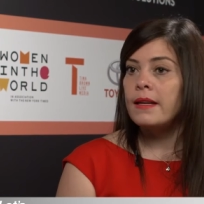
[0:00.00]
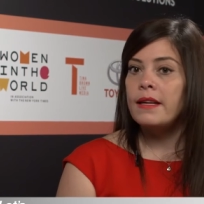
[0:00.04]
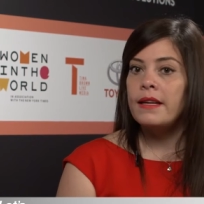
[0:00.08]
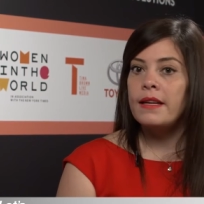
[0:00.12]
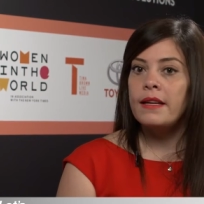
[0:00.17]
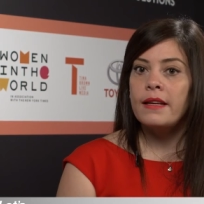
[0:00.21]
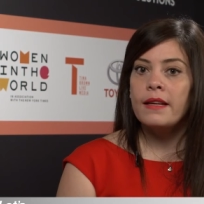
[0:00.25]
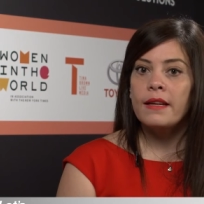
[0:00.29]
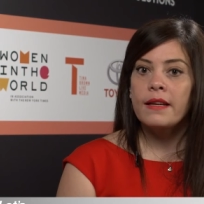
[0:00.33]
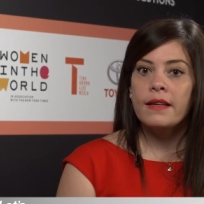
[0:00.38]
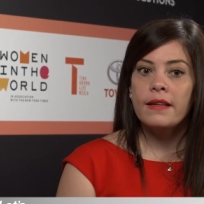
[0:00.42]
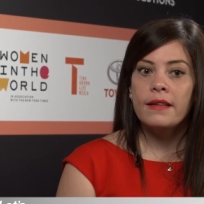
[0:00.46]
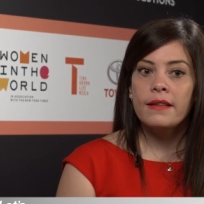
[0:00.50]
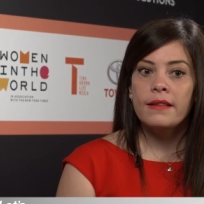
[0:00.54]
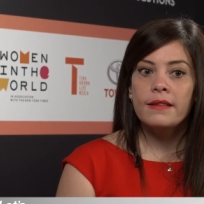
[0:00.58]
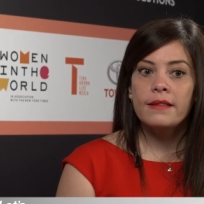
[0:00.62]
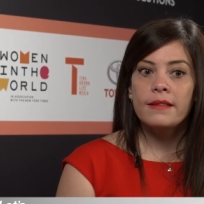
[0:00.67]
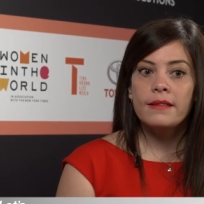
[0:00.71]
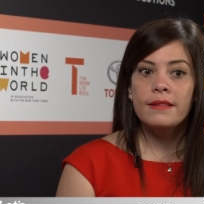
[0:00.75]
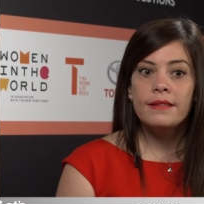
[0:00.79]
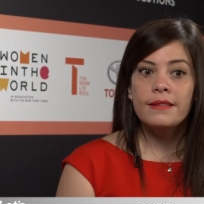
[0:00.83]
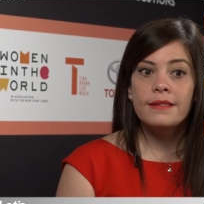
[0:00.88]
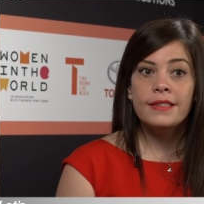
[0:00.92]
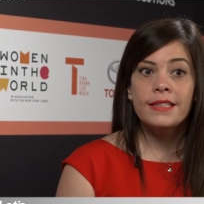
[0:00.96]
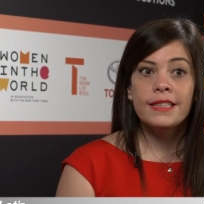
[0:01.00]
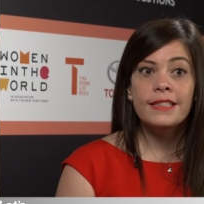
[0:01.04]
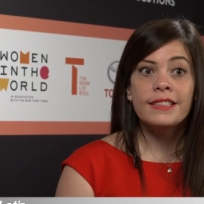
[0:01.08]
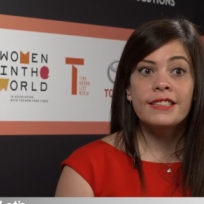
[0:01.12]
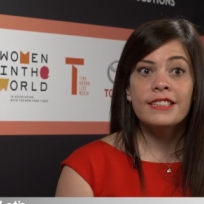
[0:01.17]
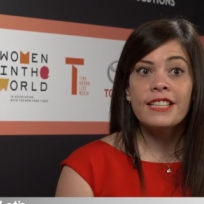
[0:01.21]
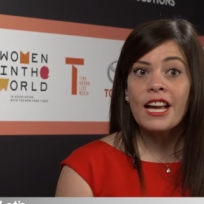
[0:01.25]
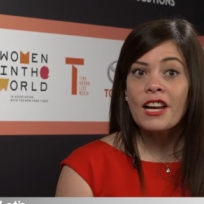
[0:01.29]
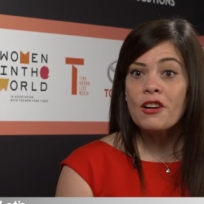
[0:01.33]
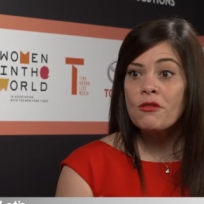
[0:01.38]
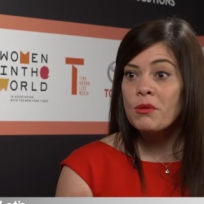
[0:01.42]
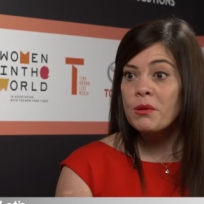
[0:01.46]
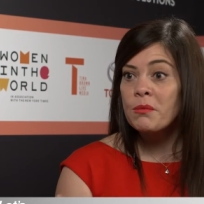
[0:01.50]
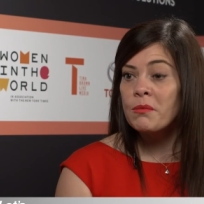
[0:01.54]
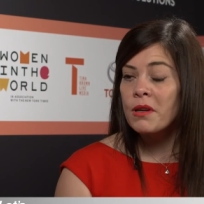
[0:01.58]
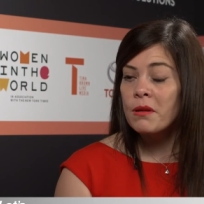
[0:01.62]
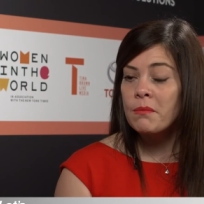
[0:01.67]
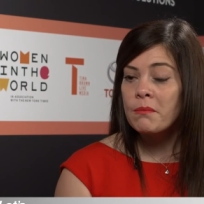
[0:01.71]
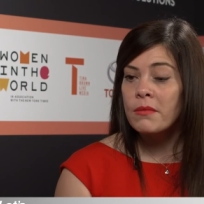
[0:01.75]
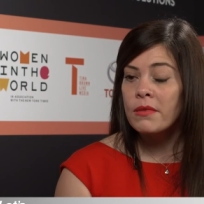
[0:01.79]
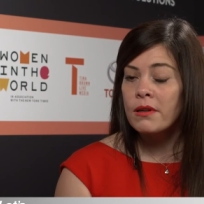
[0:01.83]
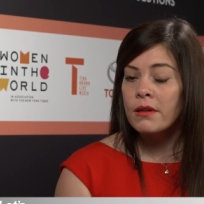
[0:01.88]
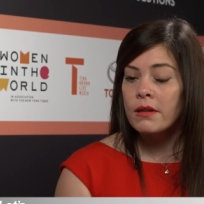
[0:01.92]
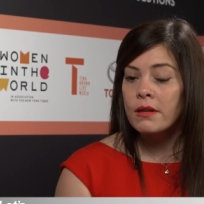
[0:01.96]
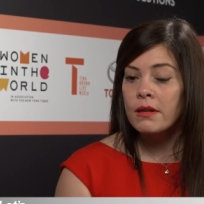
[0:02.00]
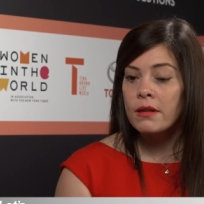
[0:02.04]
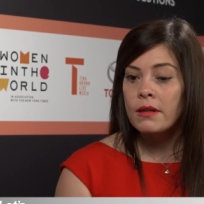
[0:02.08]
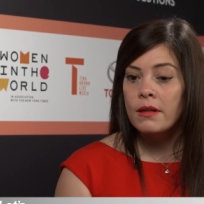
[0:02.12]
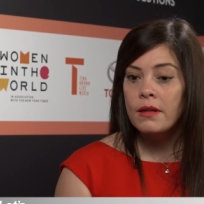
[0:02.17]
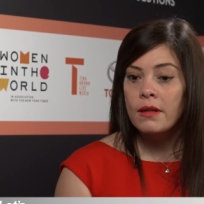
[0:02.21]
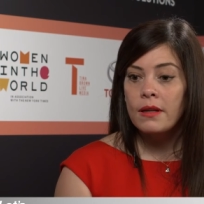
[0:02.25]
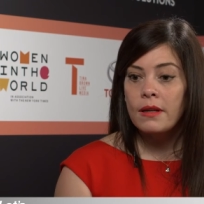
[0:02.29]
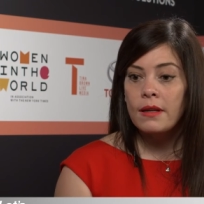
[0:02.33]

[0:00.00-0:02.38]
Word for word: And since I remember,